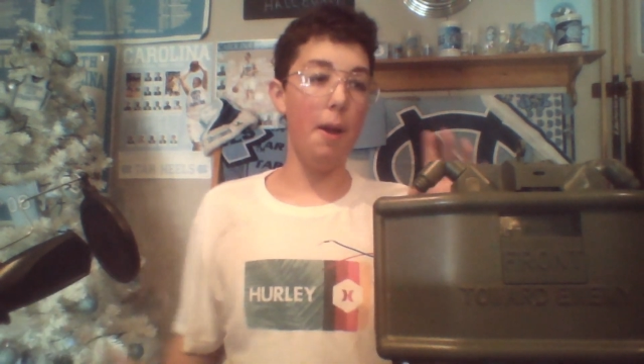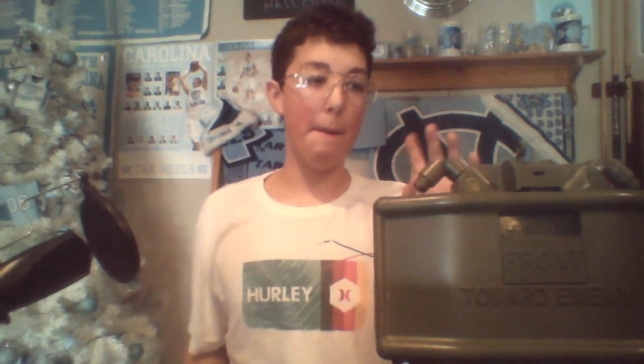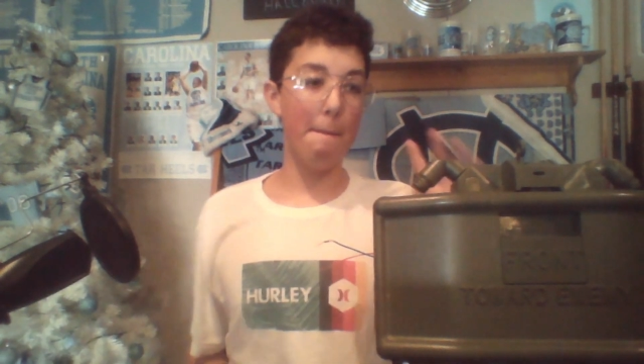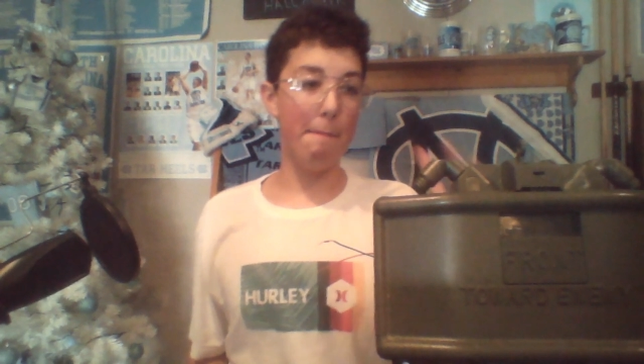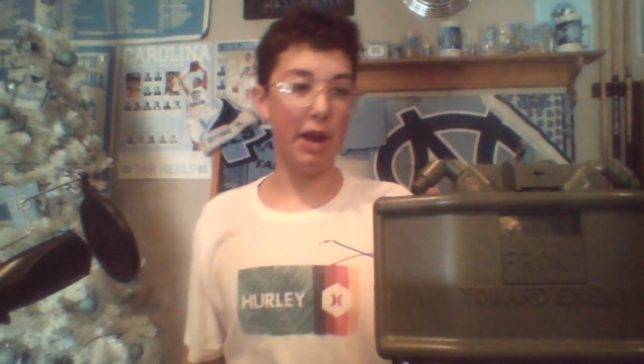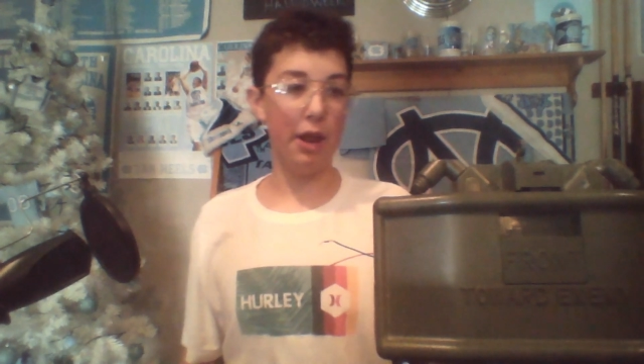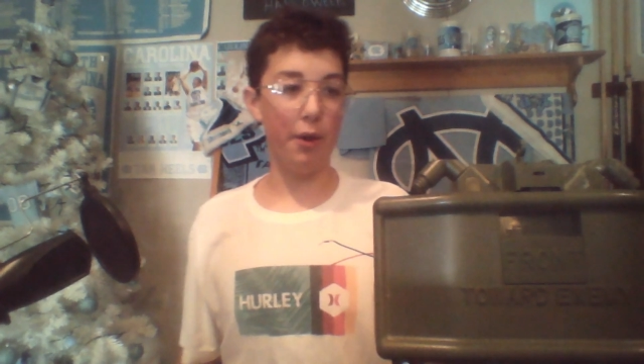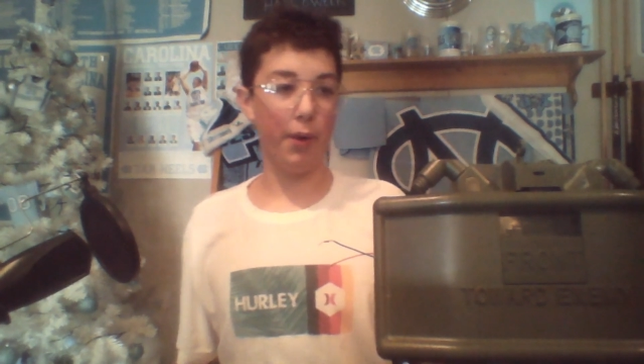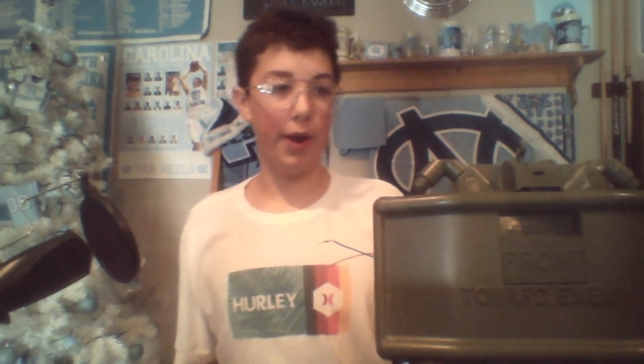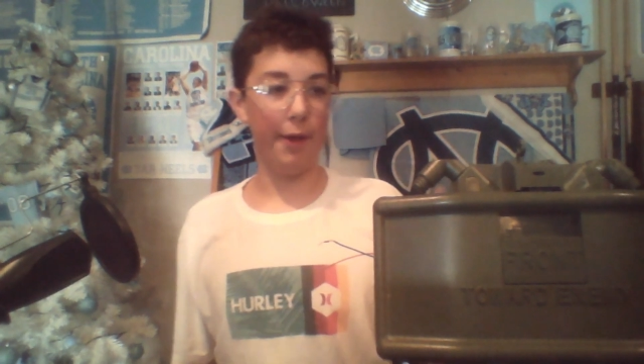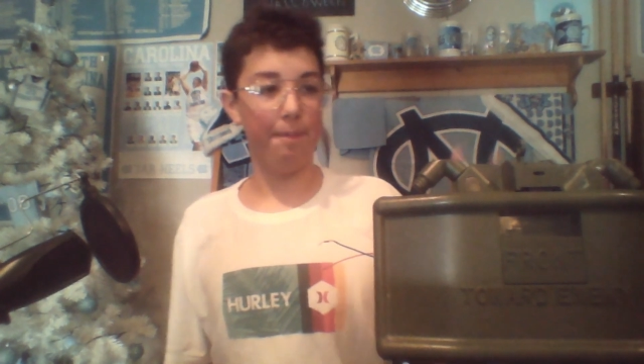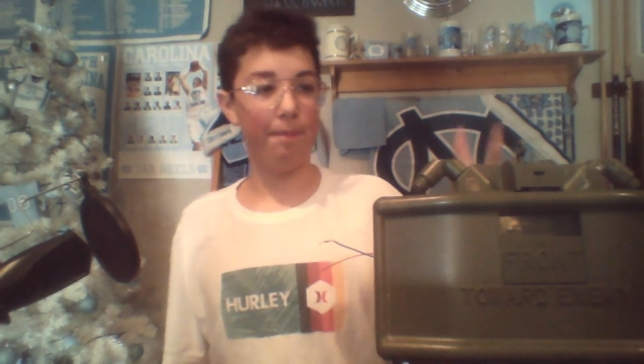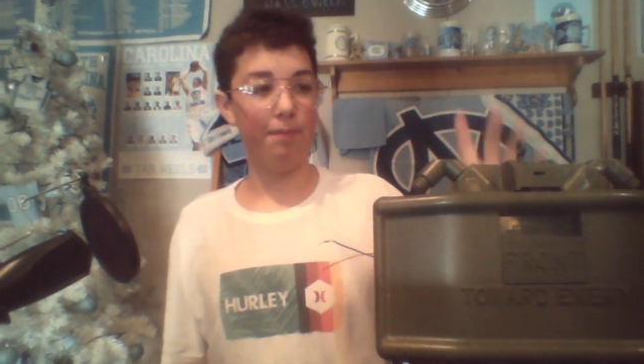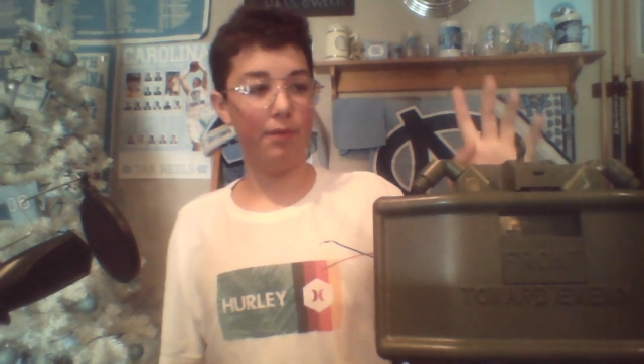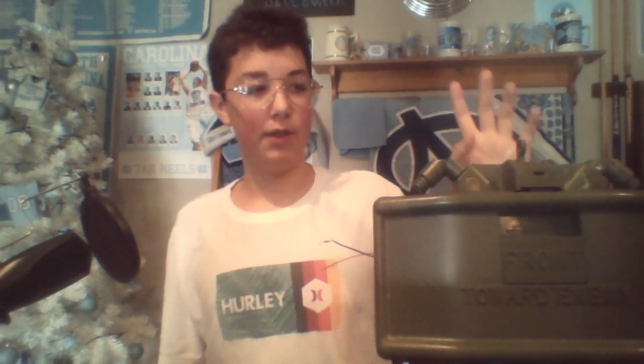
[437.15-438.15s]
But anyway,
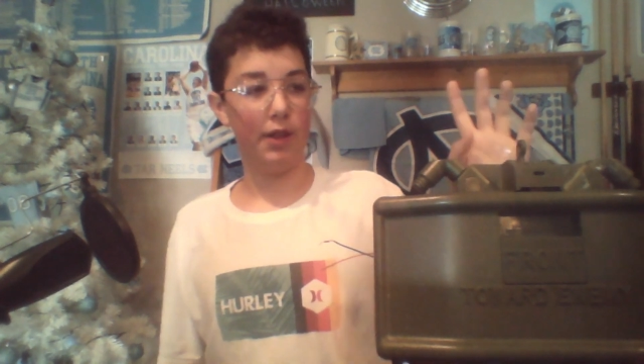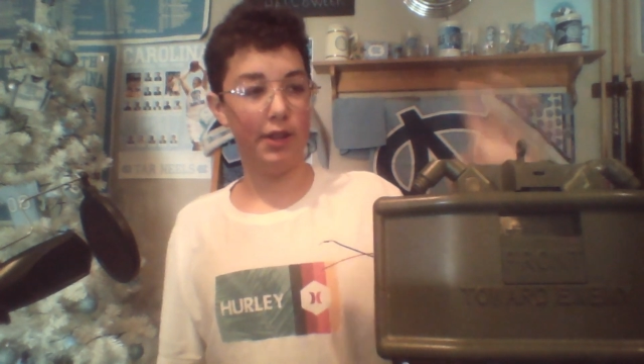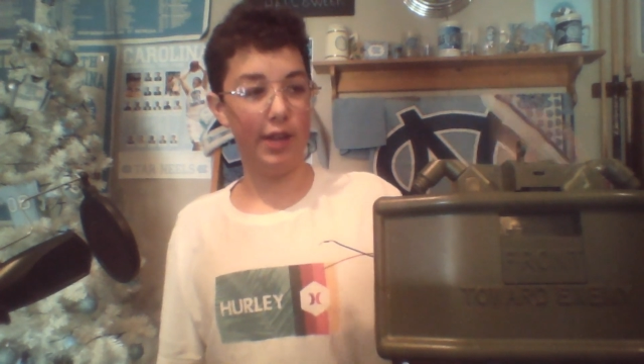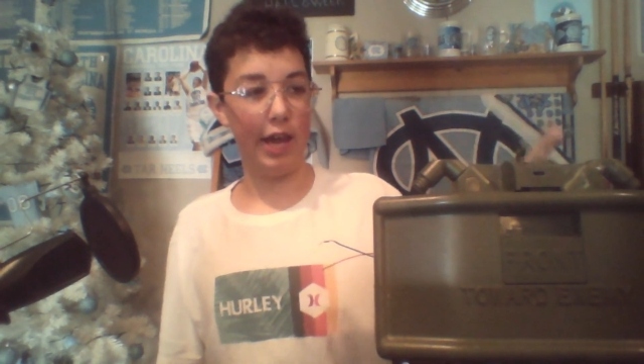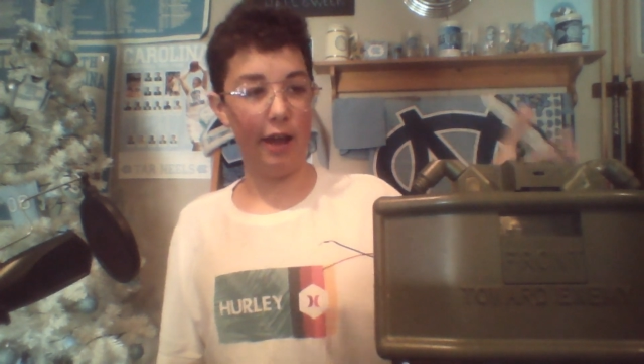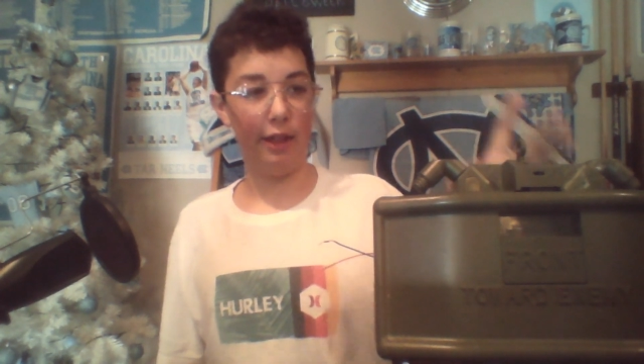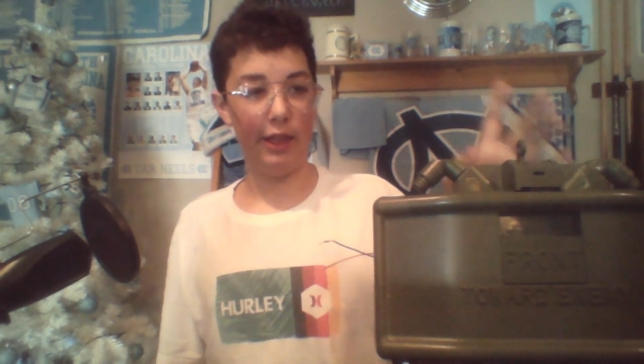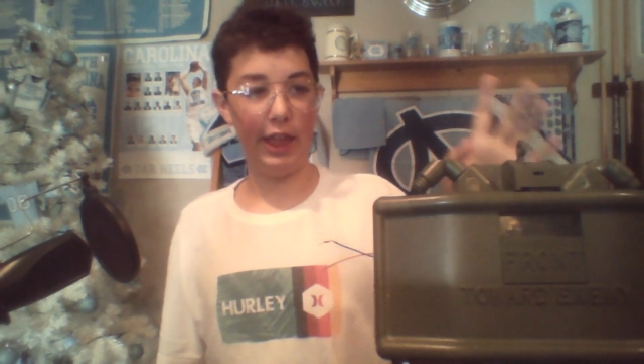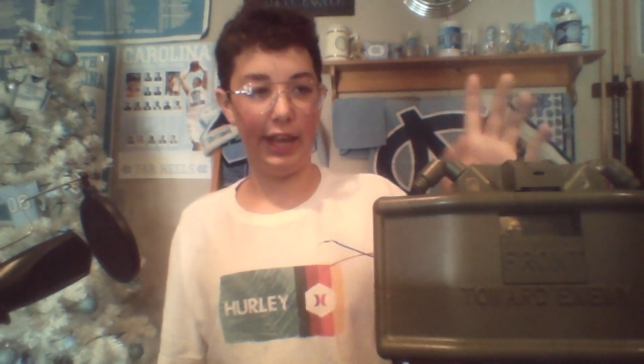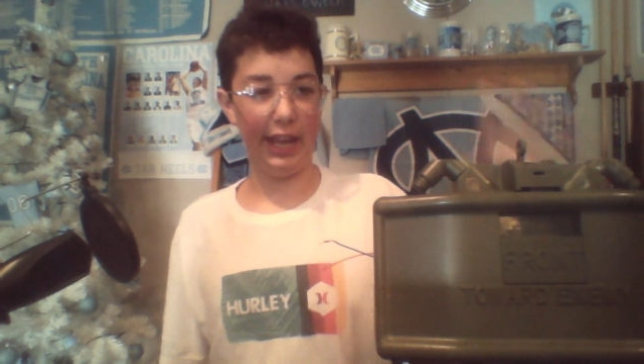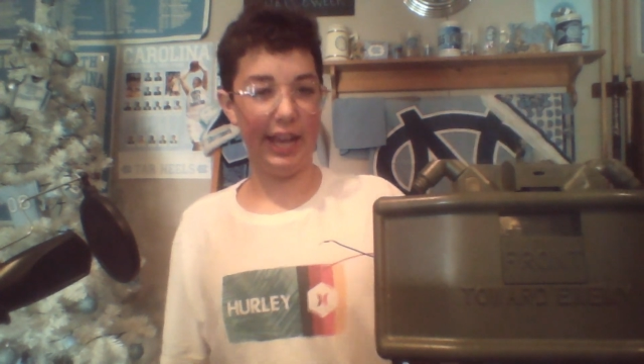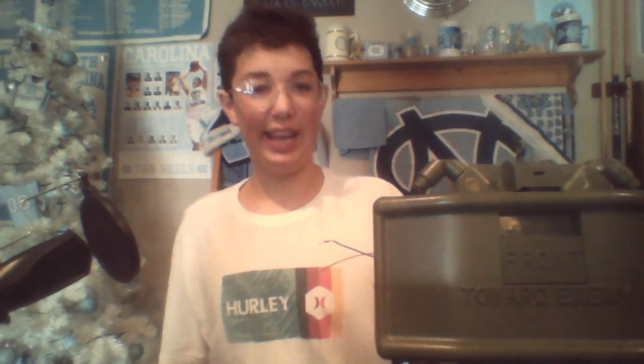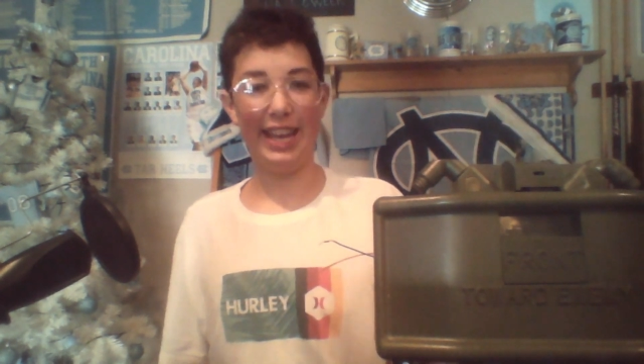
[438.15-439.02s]
yeah, like it